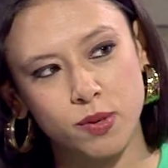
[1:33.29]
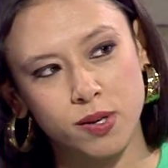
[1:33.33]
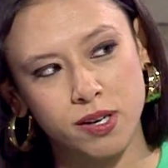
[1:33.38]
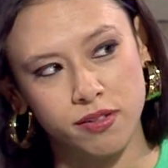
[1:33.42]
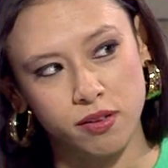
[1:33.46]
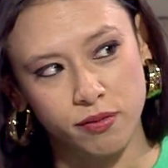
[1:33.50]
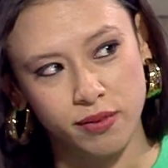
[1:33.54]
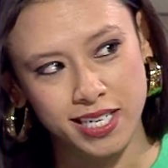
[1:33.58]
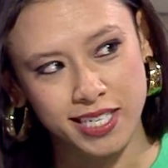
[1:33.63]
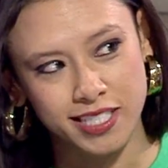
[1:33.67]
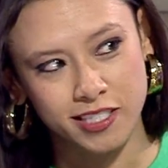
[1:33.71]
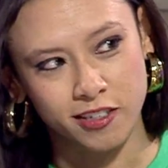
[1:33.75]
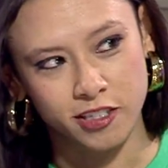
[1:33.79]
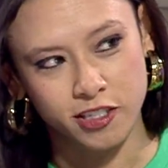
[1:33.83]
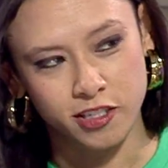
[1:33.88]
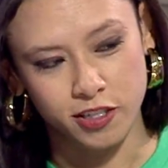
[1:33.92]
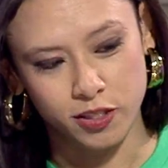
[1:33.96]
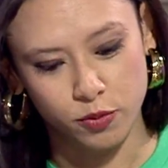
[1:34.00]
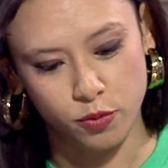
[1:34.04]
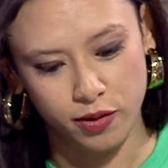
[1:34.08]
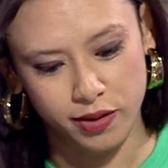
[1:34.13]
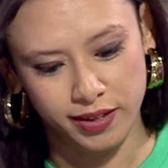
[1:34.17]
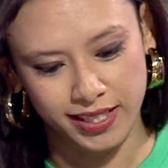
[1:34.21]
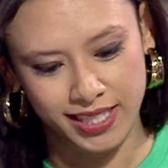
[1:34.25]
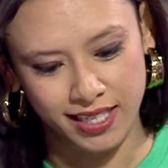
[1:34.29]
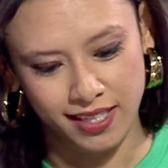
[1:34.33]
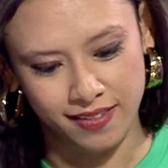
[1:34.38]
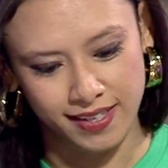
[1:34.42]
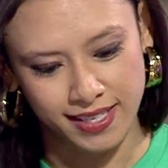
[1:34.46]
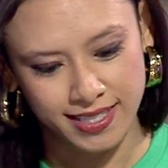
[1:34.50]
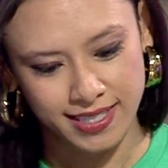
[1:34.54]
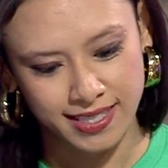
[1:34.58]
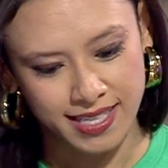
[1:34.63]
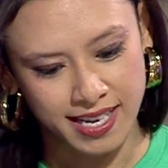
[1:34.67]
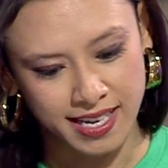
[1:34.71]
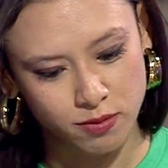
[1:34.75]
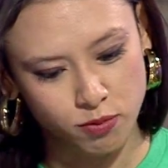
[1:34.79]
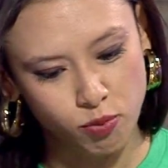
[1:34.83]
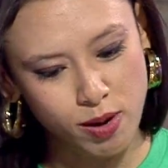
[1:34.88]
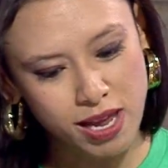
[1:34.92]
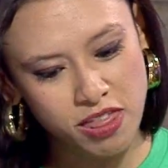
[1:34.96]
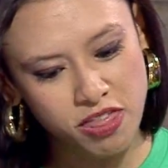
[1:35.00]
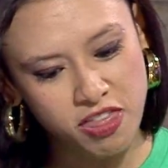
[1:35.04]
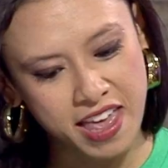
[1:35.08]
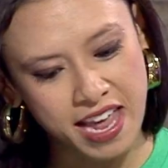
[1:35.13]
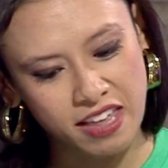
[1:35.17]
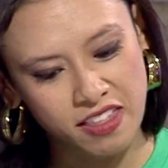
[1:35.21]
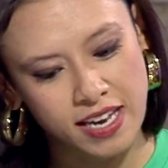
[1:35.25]
one of the researchers working on this, says, "We
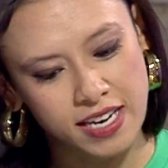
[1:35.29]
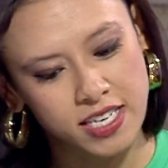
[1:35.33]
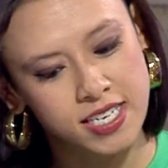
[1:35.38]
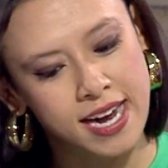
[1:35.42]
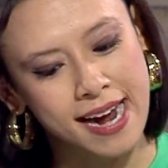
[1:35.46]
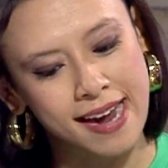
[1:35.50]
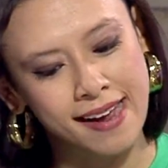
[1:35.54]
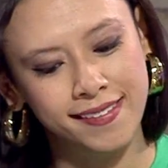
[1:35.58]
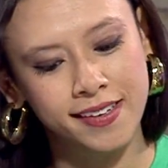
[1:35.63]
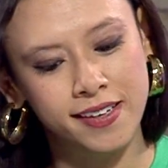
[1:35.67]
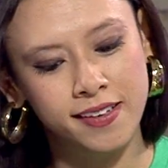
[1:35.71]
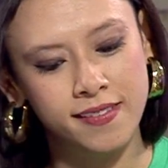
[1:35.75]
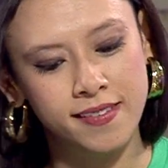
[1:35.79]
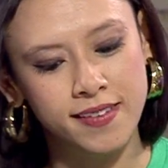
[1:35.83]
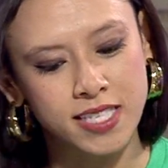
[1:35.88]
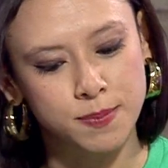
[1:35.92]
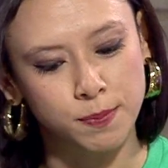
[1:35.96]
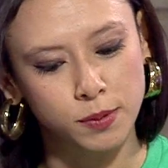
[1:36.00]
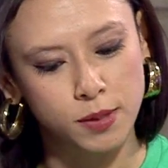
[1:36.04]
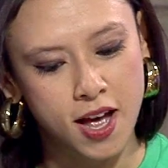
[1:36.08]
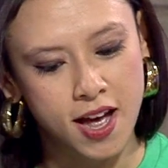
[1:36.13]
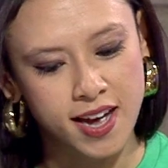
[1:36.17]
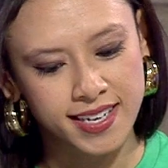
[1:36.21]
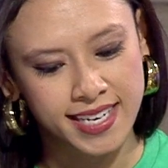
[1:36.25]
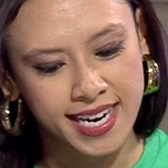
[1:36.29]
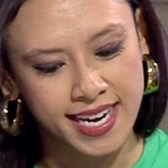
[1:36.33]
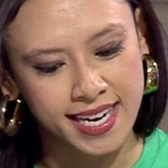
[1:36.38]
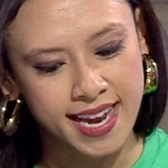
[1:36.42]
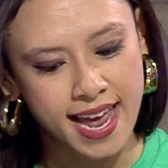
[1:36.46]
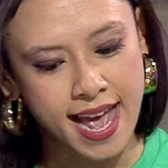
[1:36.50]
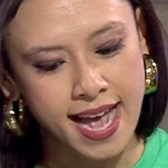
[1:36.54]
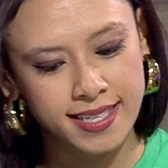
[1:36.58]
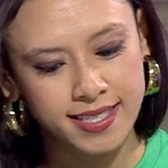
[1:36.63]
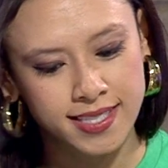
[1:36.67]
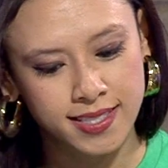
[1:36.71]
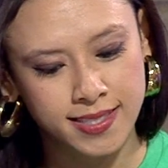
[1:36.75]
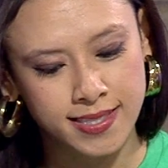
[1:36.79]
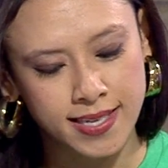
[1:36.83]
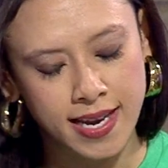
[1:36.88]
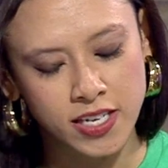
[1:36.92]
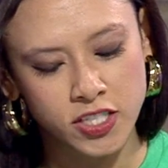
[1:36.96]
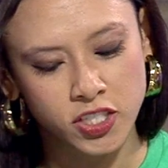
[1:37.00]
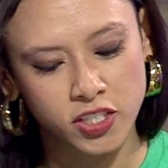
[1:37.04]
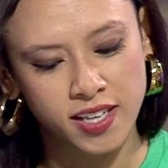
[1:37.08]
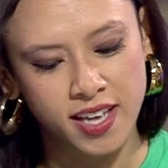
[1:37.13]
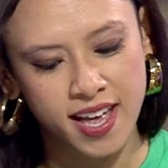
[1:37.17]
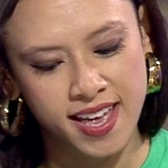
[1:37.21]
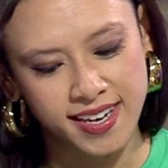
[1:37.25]
think that Tylenol is blocking
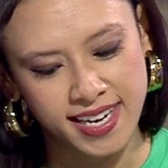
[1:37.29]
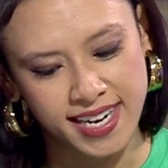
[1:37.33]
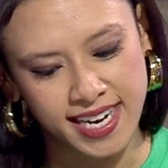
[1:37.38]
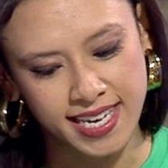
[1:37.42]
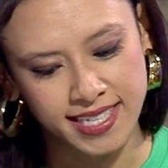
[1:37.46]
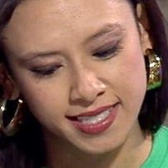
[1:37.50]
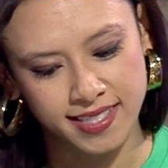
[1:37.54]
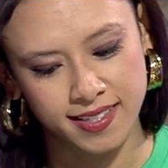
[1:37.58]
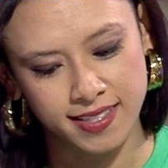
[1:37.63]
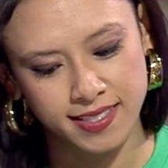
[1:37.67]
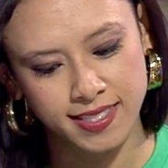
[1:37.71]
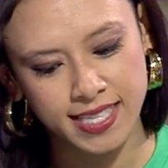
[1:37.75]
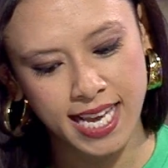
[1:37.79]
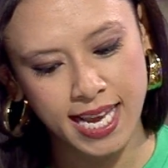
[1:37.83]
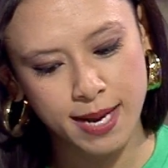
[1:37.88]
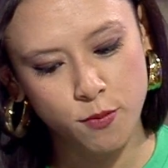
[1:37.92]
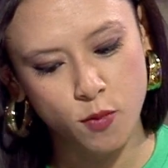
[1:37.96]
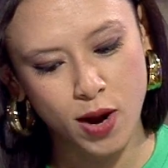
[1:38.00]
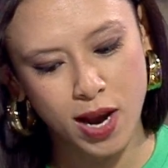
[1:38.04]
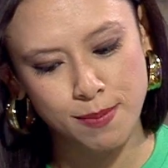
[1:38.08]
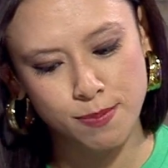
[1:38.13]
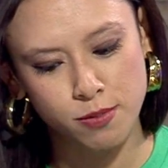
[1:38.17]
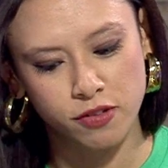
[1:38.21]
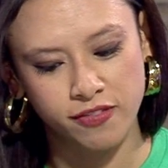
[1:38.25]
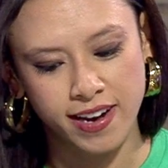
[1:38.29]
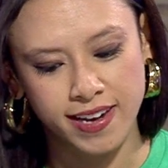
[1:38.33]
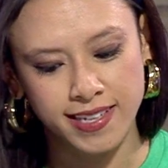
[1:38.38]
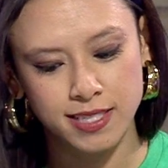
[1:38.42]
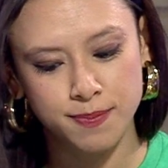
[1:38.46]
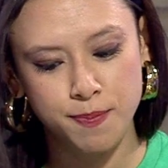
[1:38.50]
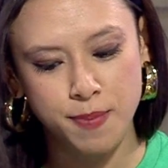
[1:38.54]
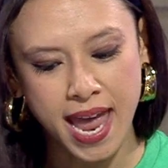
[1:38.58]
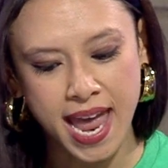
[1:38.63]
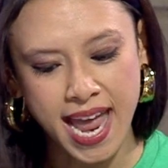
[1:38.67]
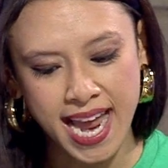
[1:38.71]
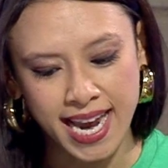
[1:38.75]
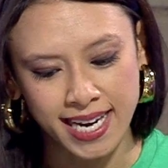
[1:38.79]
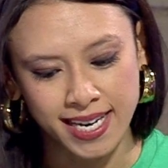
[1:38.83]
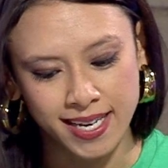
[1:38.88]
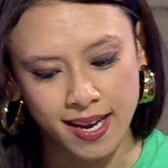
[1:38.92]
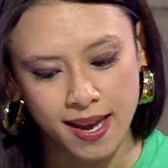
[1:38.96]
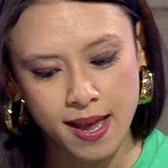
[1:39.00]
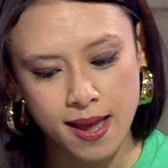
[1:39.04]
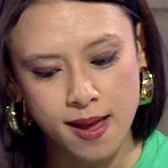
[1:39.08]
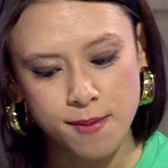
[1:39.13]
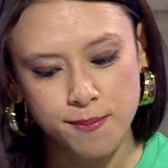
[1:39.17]
existential unease in the same way it prevents pain,